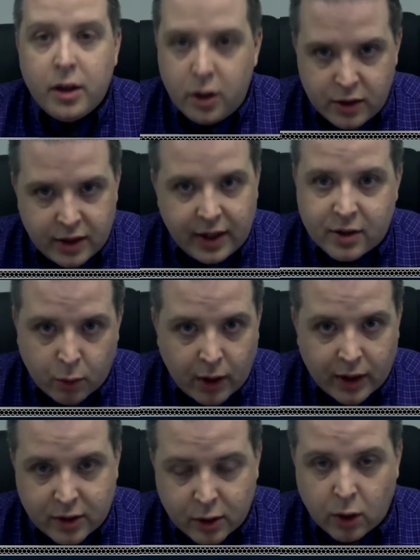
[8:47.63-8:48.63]
using it
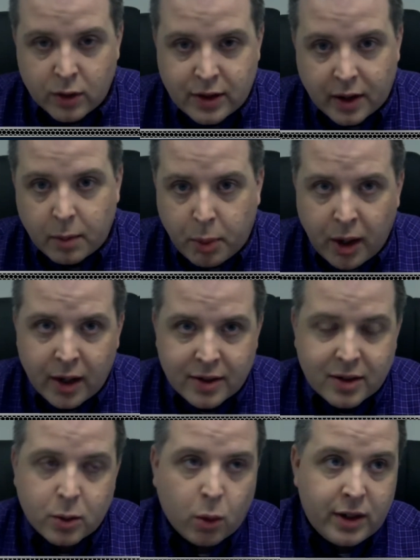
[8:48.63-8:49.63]
to write songs on a
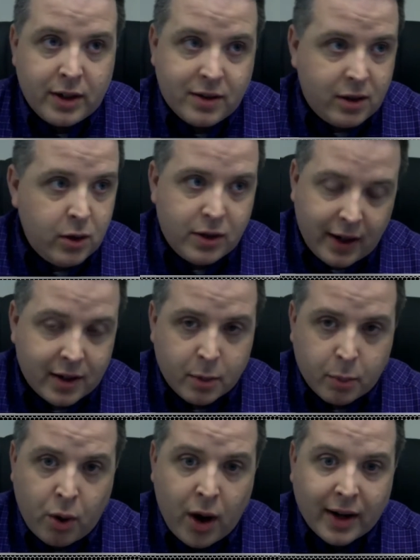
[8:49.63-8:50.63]
bus, or he's using
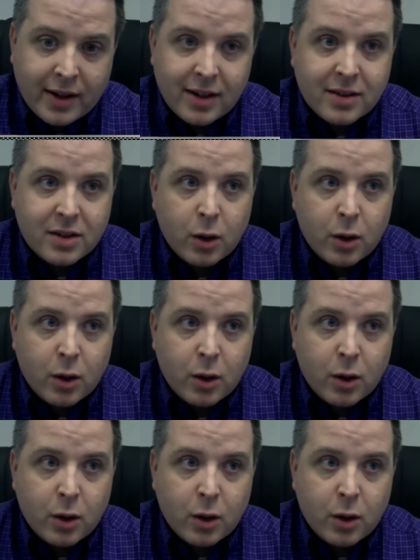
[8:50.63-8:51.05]
it to practice.